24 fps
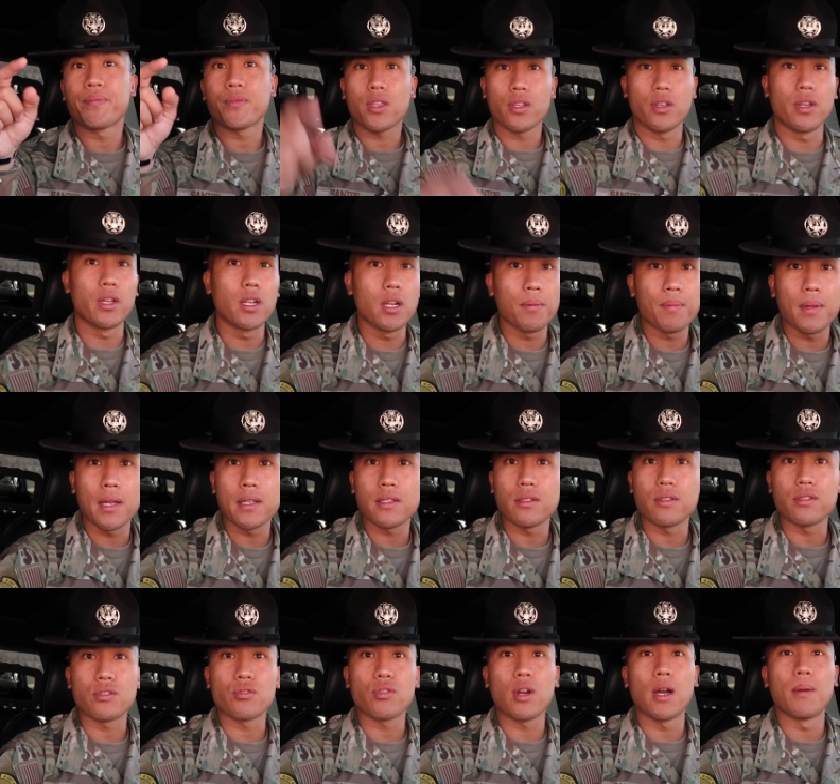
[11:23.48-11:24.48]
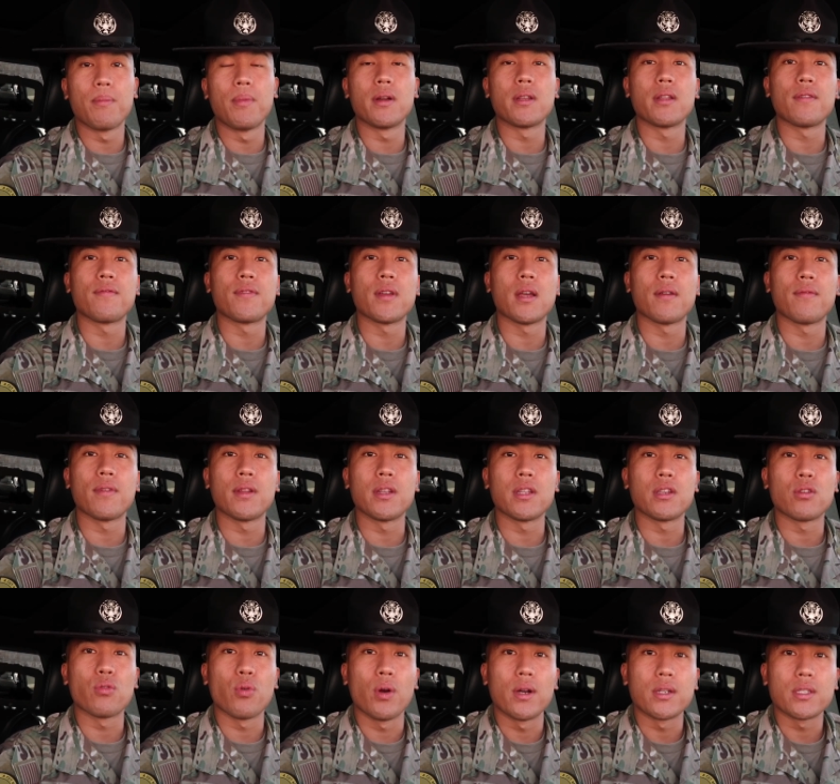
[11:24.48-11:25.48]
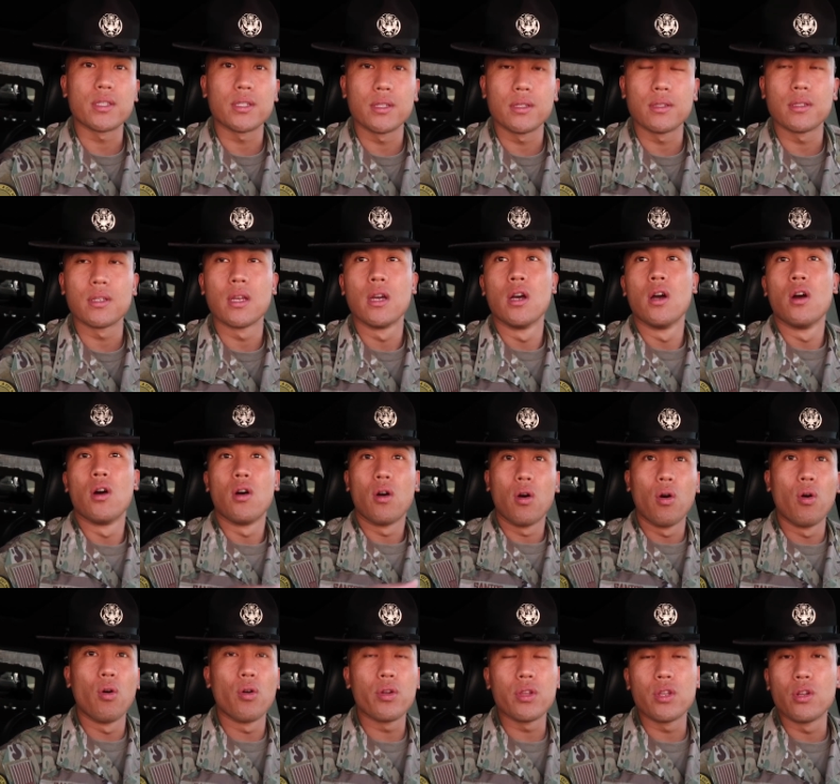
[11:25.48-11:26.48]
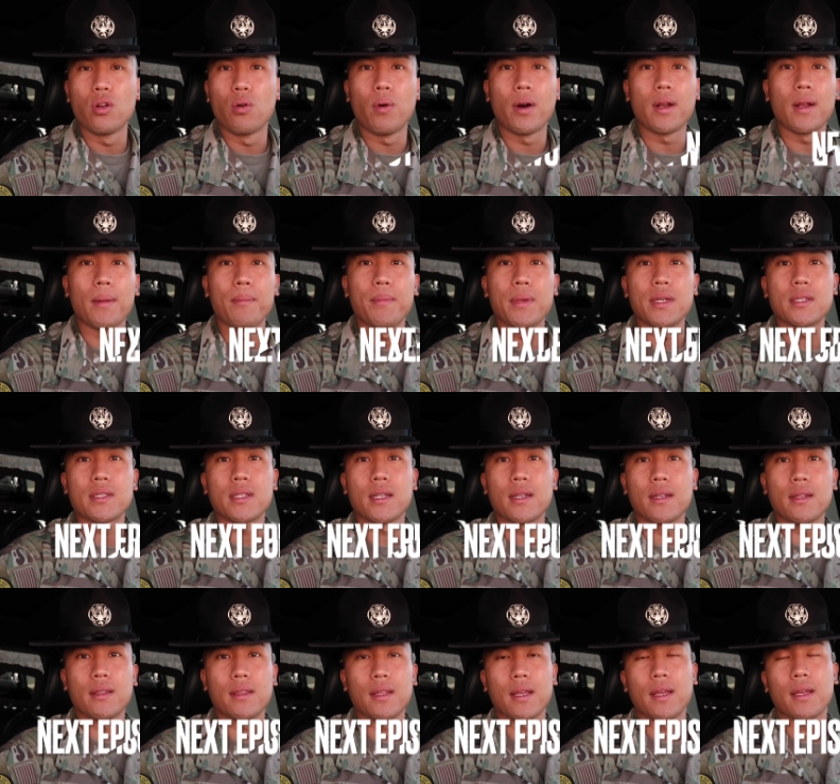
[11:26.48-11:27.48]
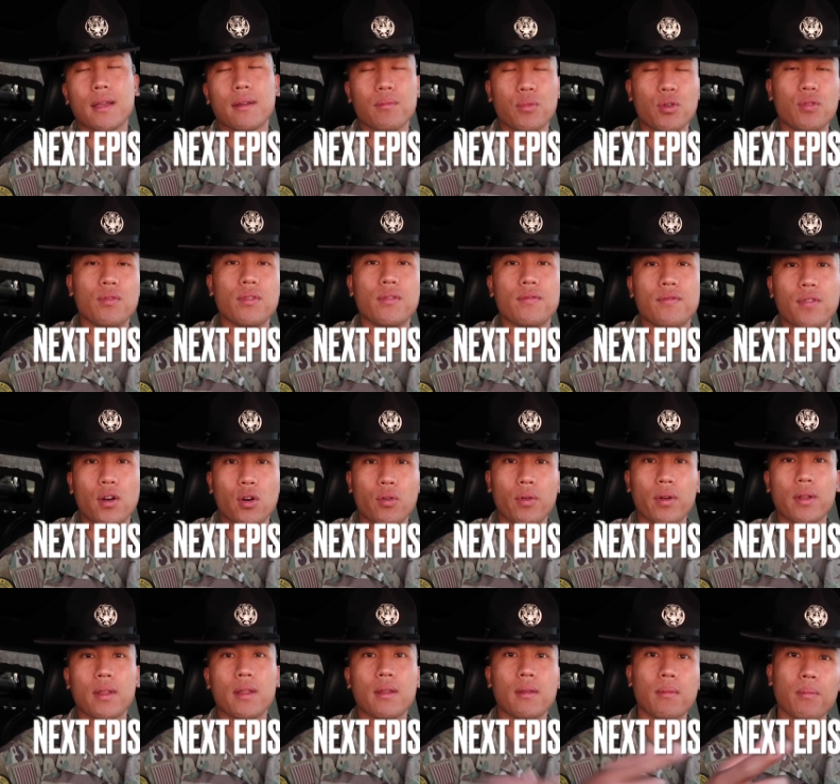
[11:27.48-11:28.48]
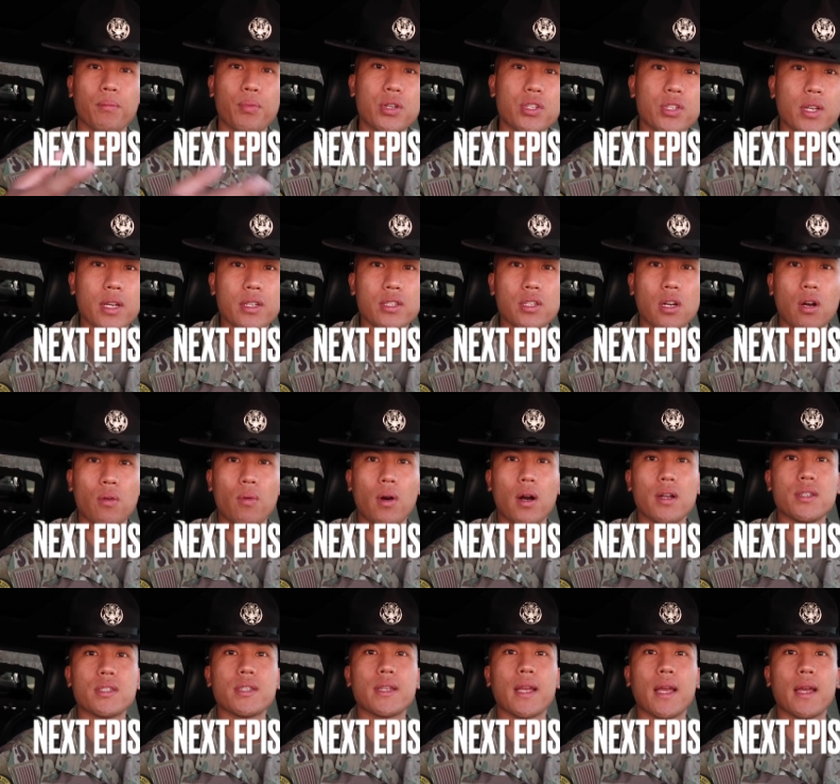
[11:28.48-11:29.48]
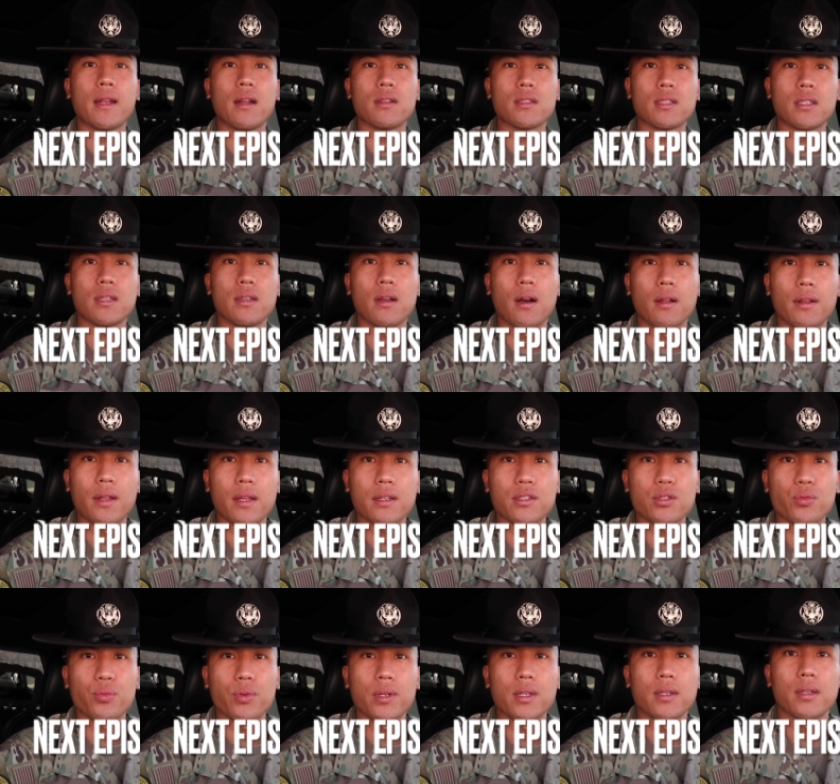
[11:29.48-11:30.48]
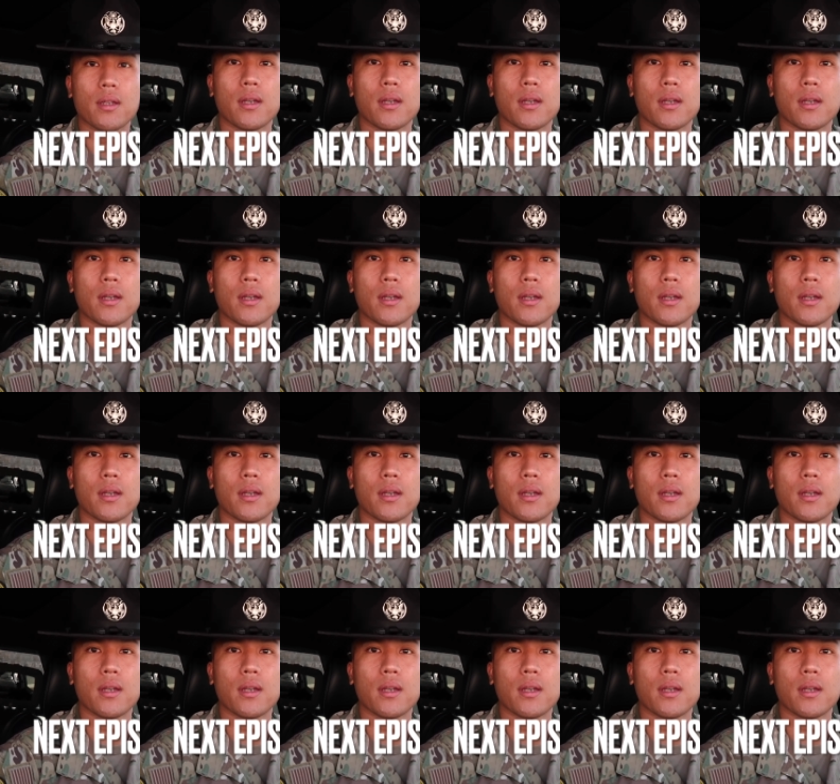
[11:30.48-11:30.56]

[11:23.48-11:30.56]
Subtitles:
you hit up that subscribe button if you have any questions or you don't want to miss anything moving forward. Appreciate y'all watching, and I'll see y'all next week.